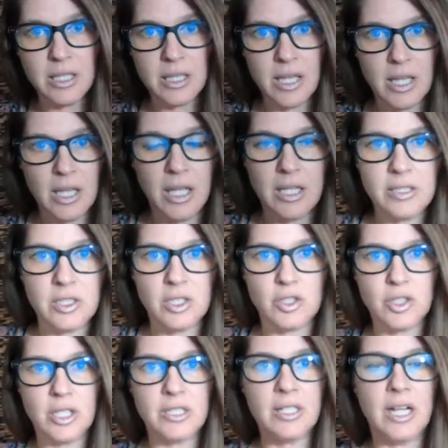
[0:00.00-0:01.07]
and
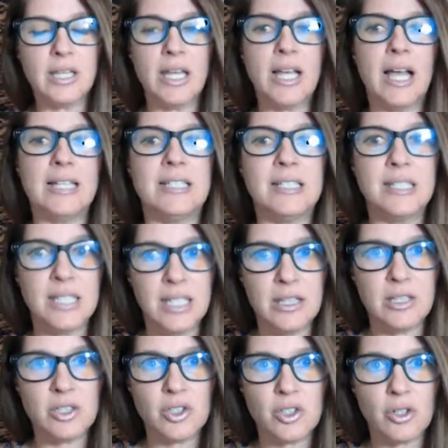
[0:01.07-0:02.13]
it's not like I see
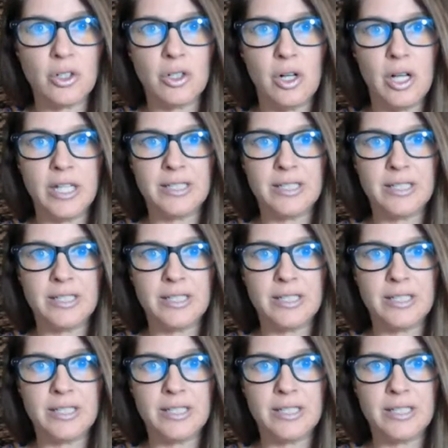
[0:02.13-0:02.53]
the circle.